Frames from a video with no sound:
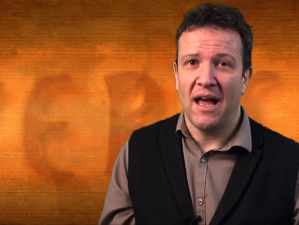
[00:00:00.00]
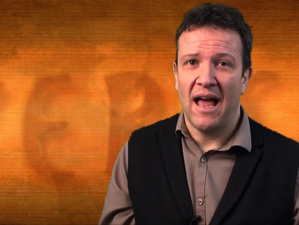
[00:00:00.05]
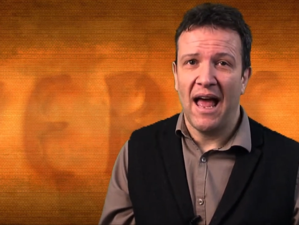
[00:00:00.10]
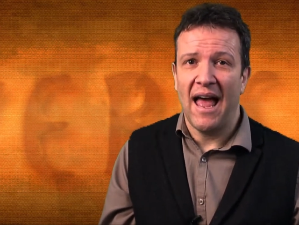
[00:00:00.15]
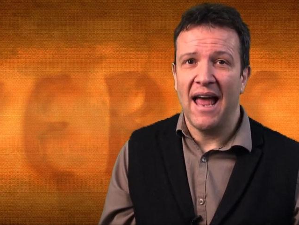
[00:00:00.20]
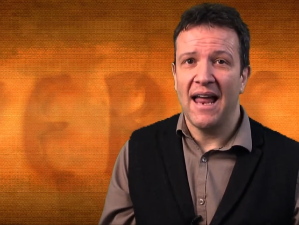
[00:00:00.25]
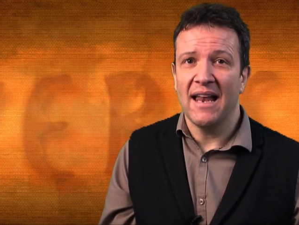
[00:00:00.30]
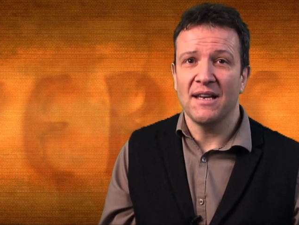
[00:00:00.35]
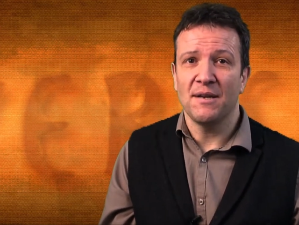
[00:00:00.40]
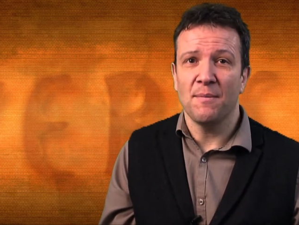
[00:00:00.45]

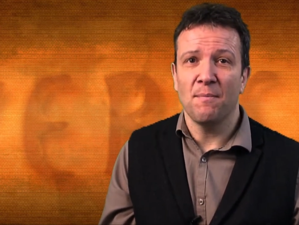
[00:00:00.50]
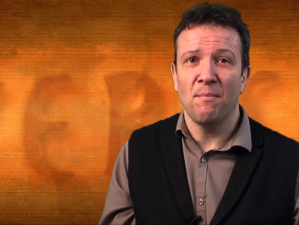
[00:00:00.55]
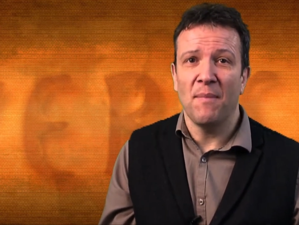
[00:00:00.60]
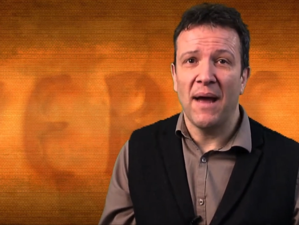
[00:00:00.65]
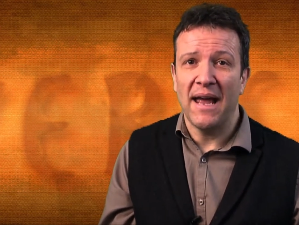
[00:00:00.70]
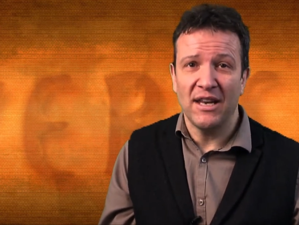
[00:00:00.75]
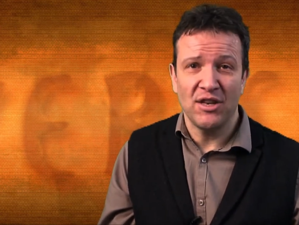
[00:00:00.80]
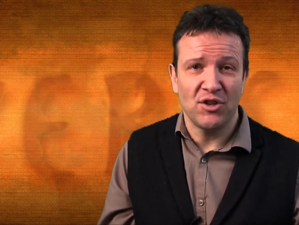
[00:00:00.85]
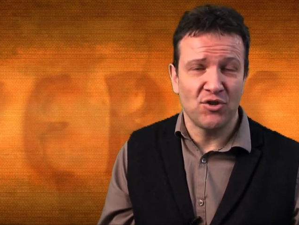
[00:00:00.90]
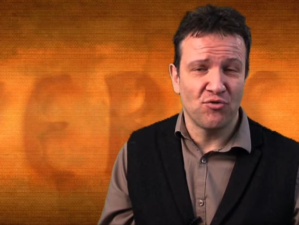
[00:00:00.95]
and
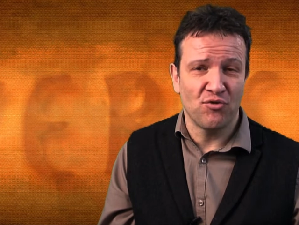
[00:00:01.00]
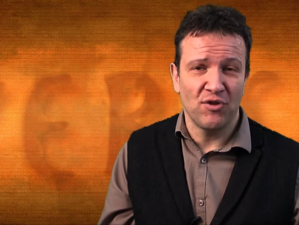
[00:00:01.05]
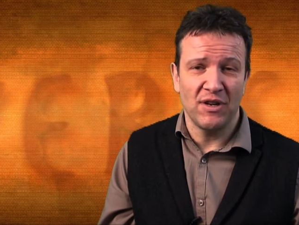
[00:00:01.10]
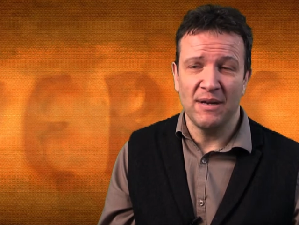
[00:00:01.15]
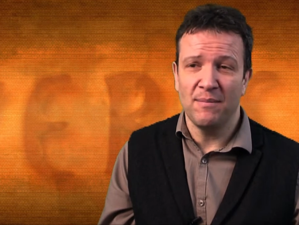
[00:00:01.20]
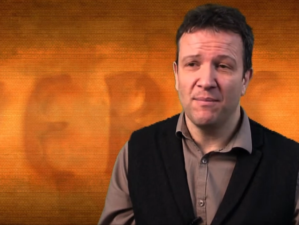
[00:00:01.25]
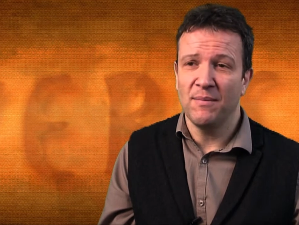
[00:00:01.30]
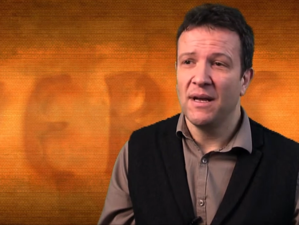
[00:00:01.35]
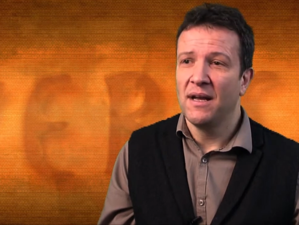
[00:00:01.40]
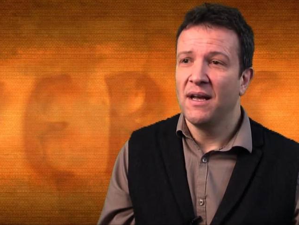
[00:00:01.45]

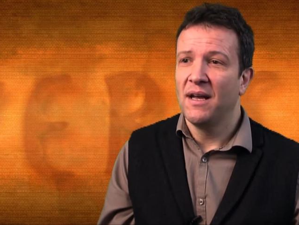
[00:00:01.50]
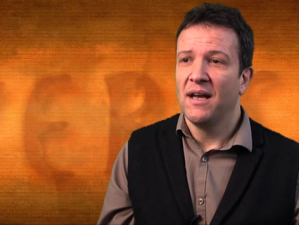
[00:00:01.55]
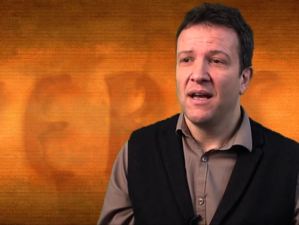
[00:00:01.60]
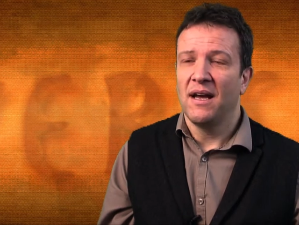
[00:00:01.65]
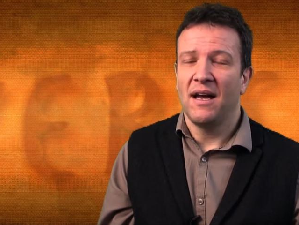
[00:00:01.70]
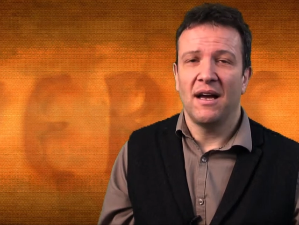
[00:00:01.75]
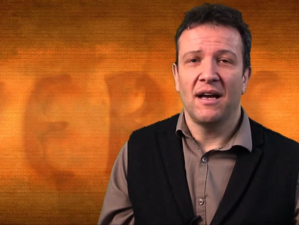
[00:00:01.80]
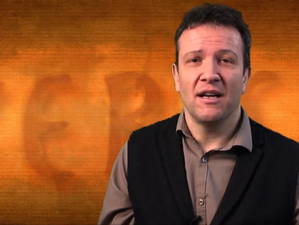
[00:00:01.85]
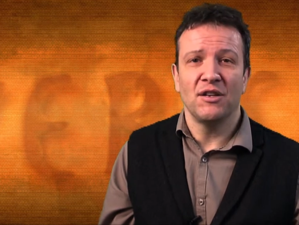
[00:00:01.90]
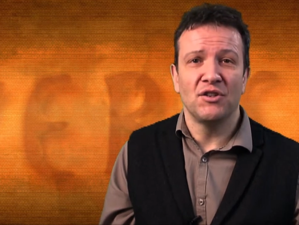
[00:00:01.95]
mainstream
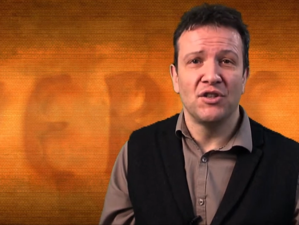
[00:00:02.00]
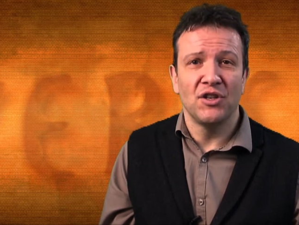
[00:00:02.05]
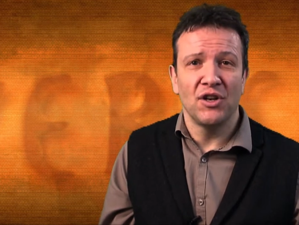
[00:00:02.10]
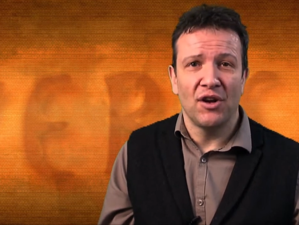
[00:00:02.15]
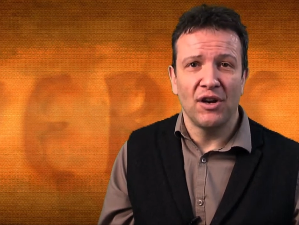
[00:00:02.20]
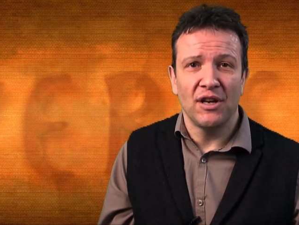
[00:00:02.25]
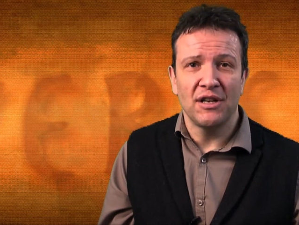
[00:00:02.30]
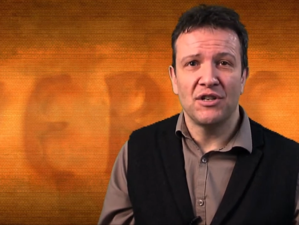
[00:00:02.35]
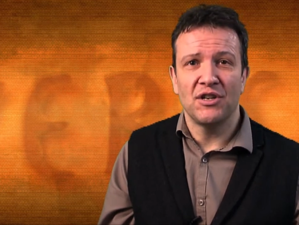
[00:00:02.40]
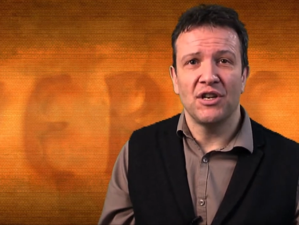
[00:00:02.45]

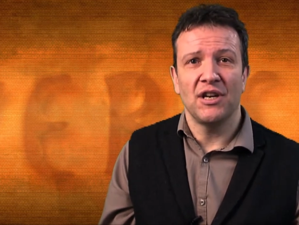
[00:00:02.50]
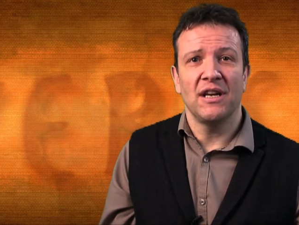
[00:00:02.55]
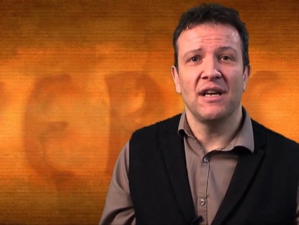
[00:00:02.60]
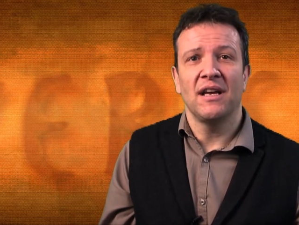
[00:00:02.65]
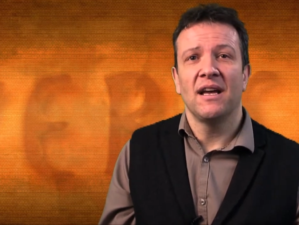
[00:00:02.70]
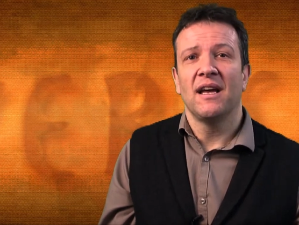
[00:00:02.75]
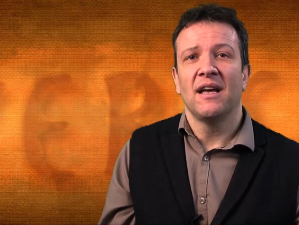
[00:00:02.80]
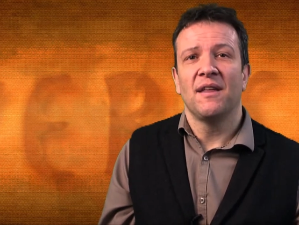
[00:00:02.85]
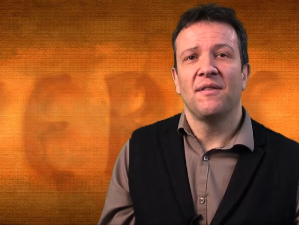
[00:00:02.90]
geology.